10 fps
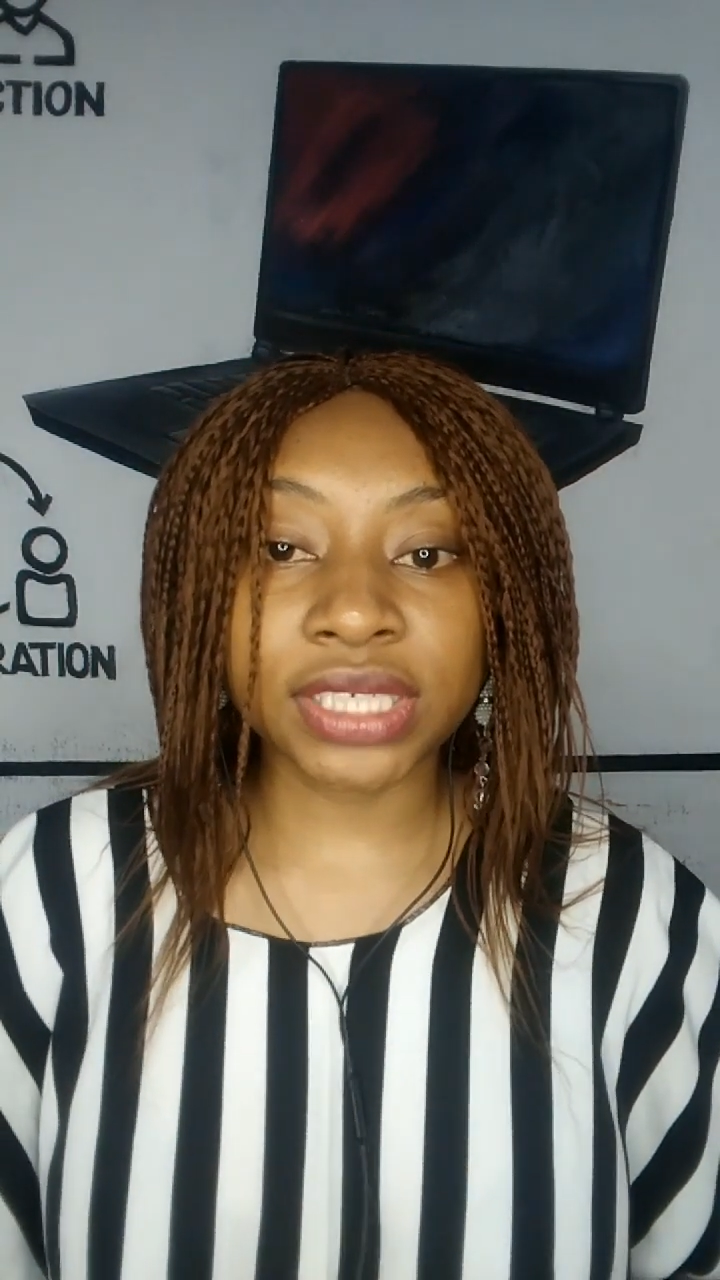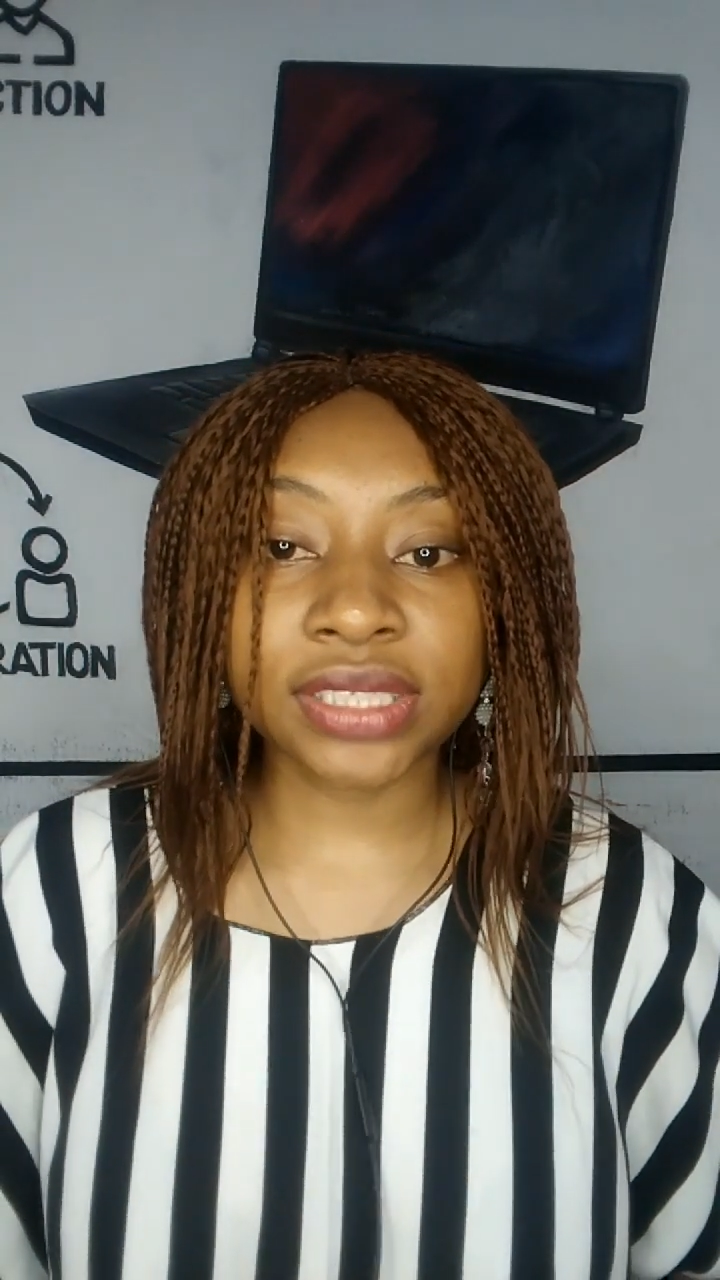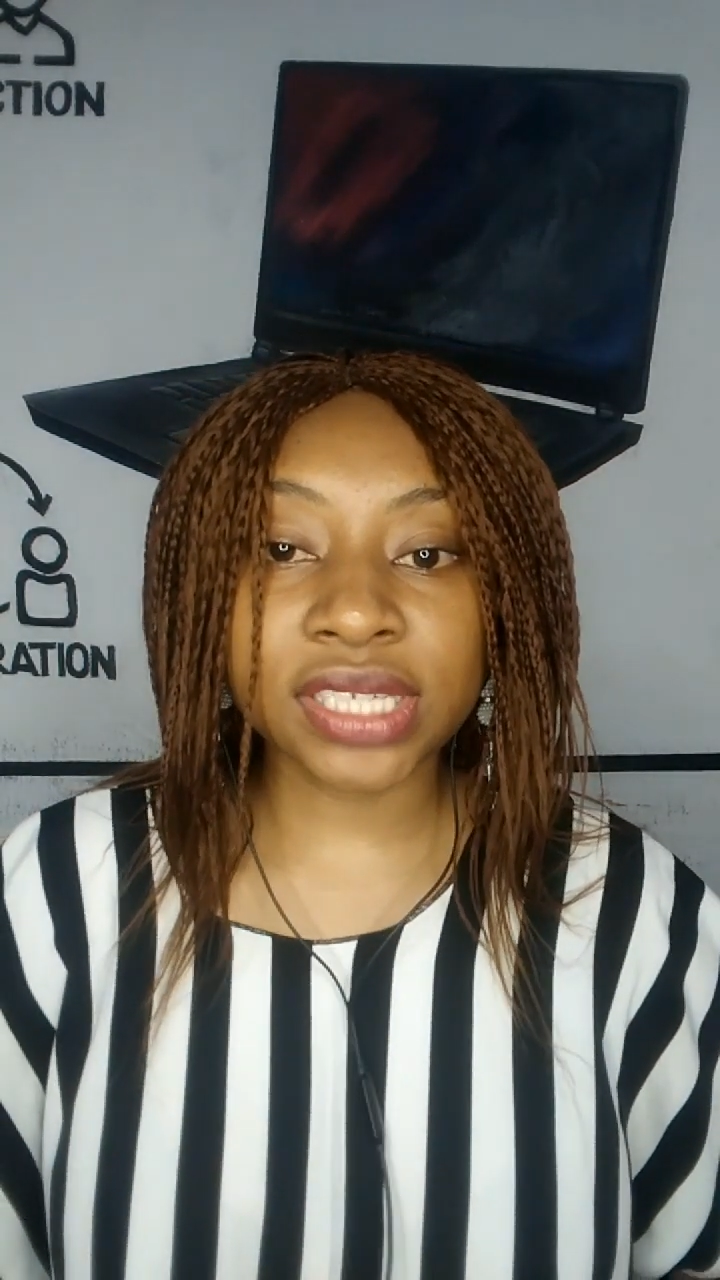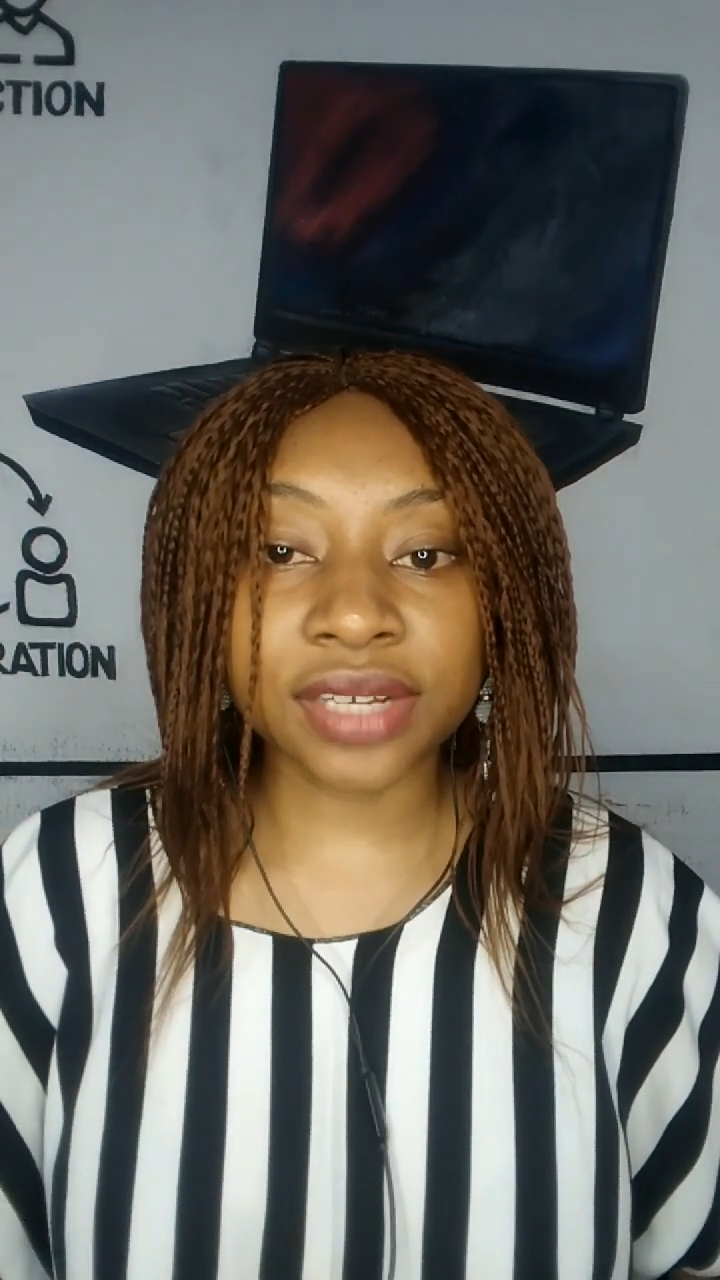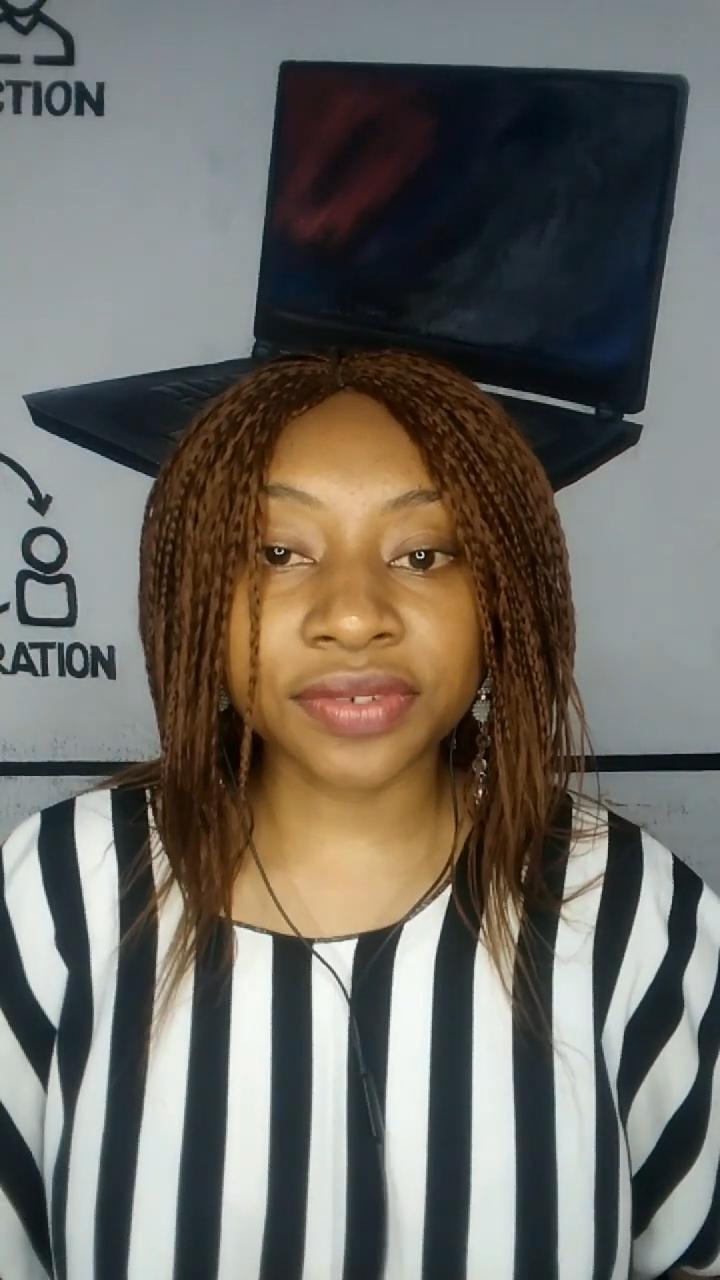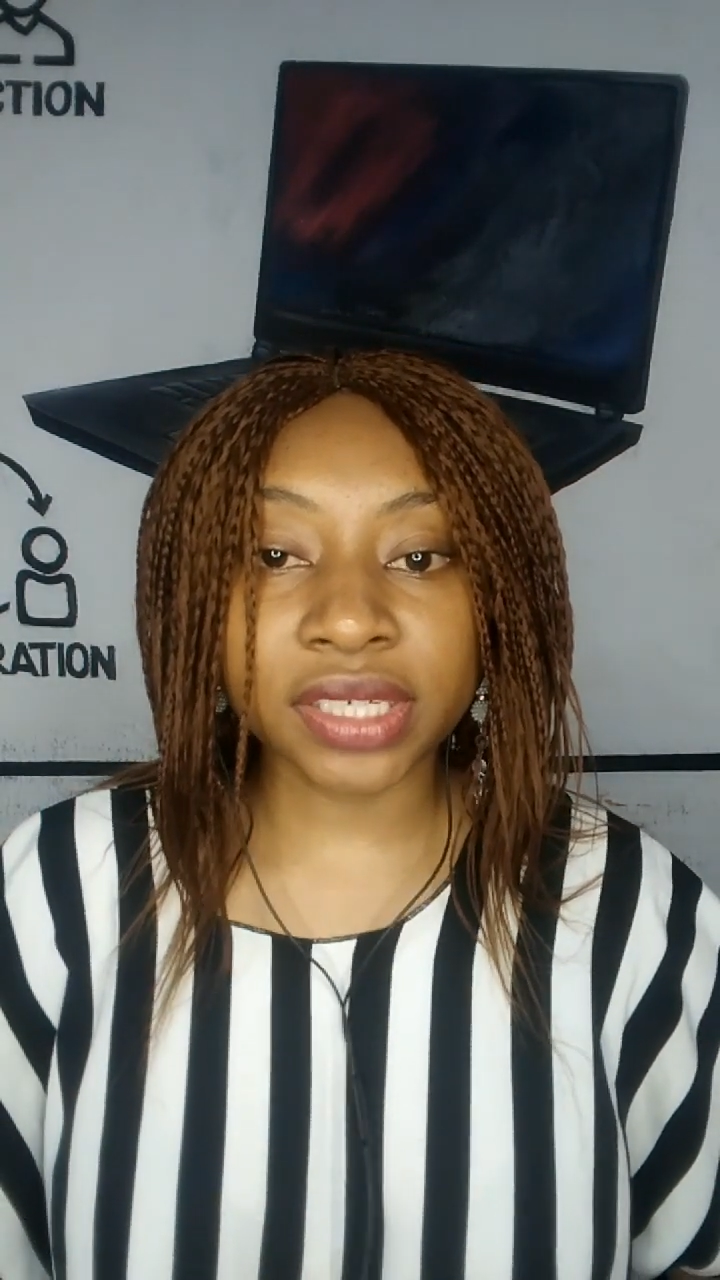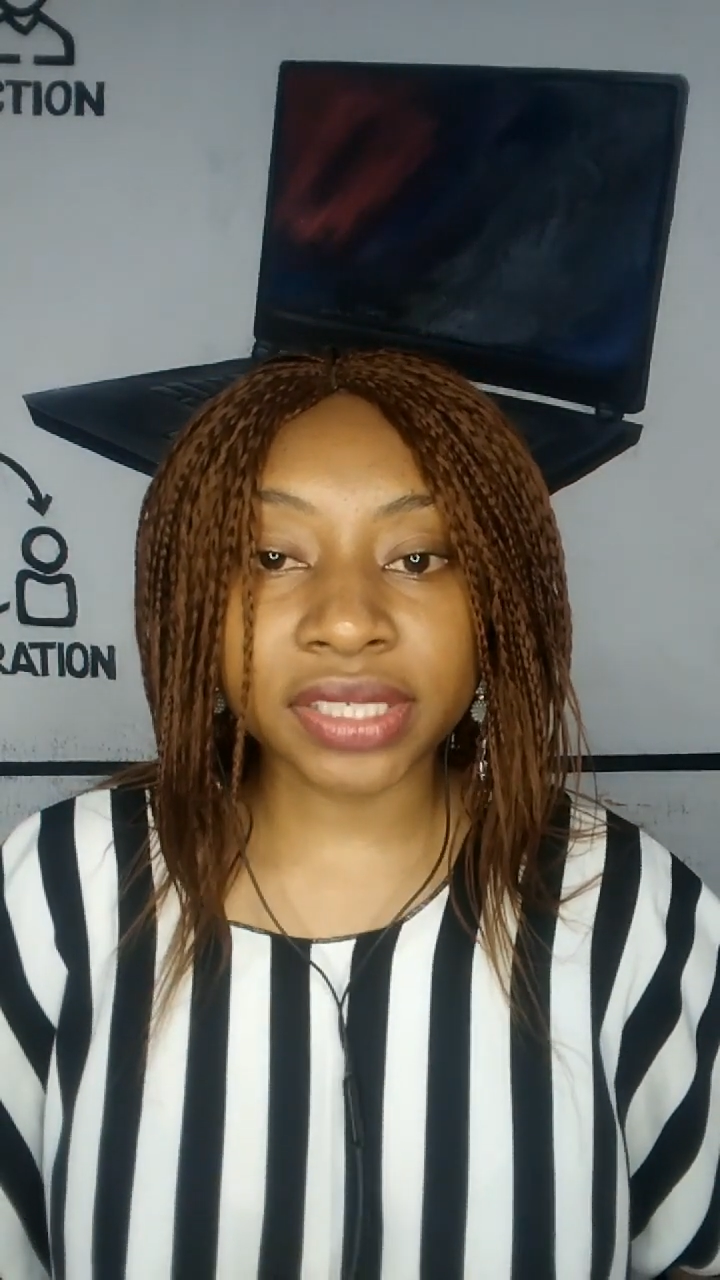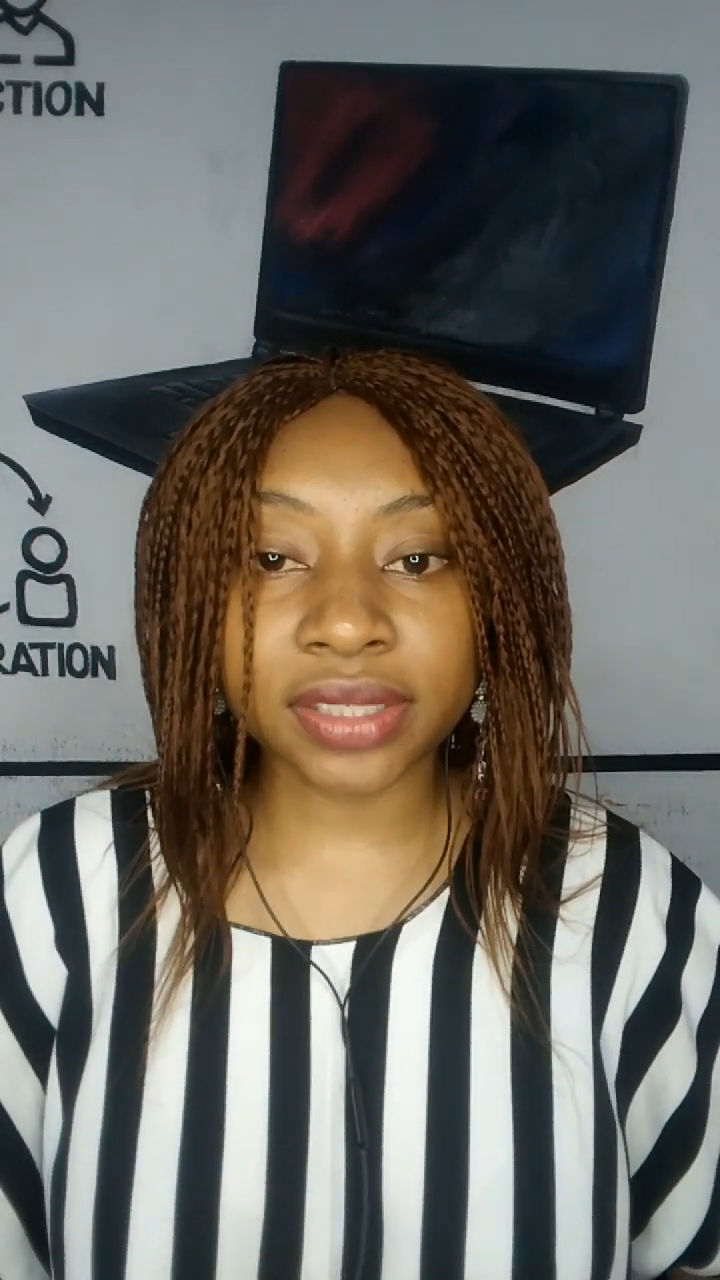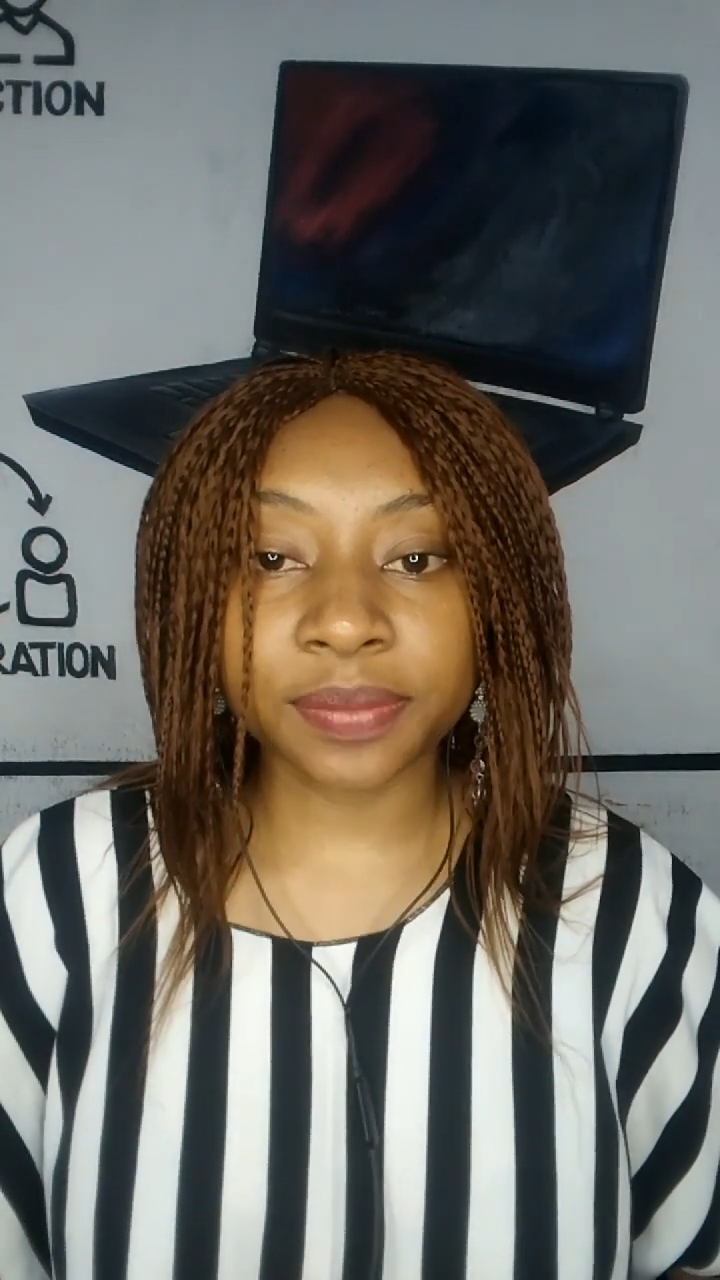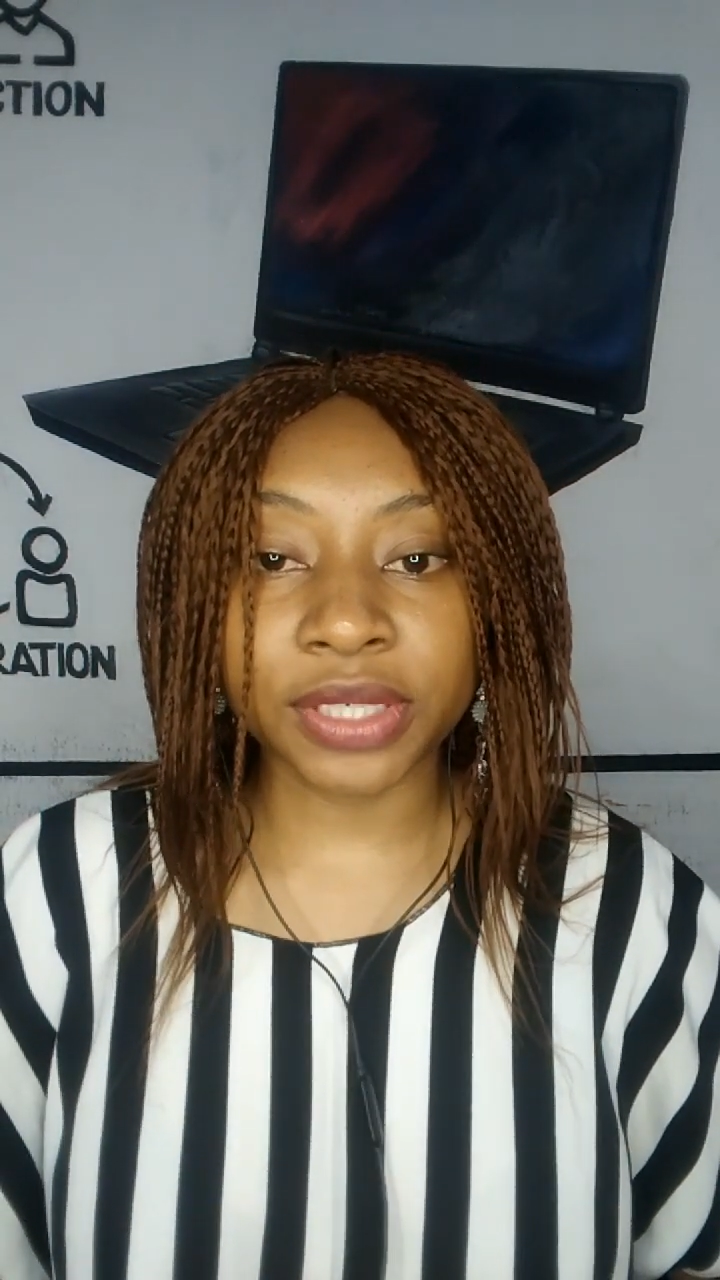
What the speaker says: interface